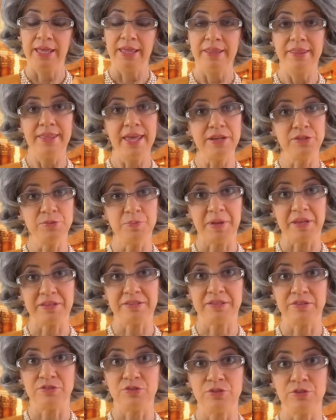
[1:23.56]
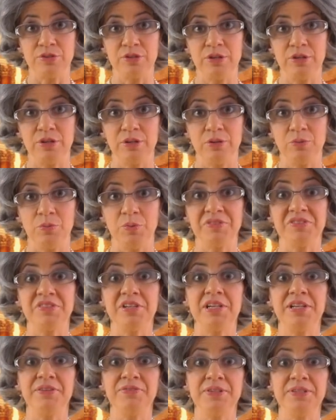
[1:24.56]
That message was
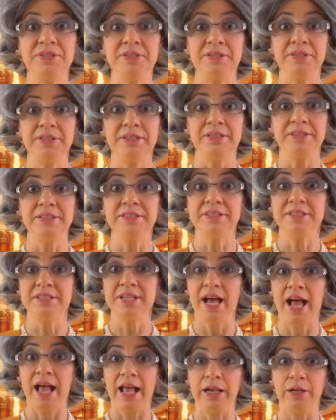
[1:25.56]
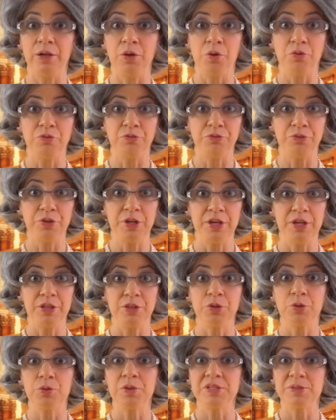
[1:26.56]
delivered in the style of
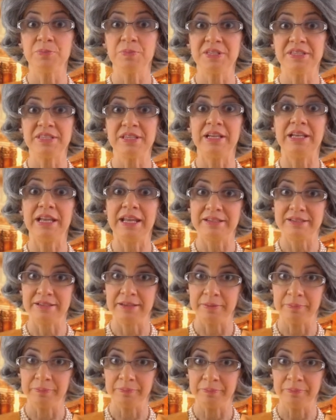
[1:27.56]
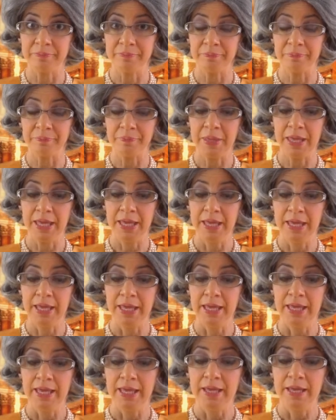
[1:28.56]
the Christmas letter.
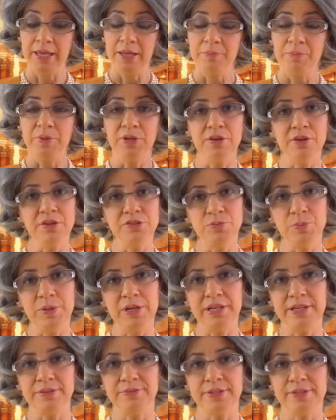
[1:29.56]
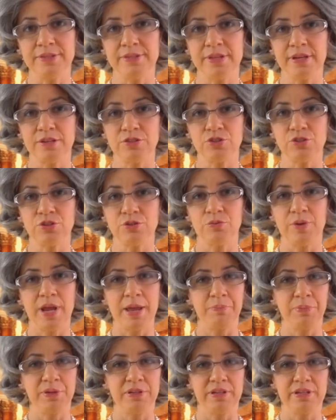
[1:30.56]
Because we live in such
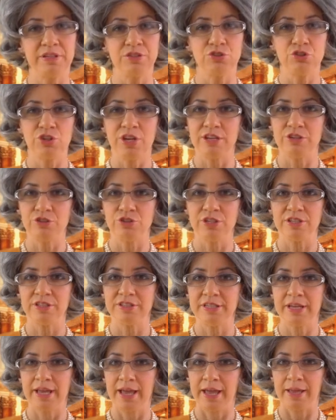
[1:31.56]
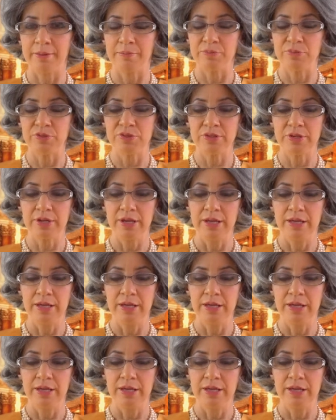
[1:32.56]
rapidly changing times,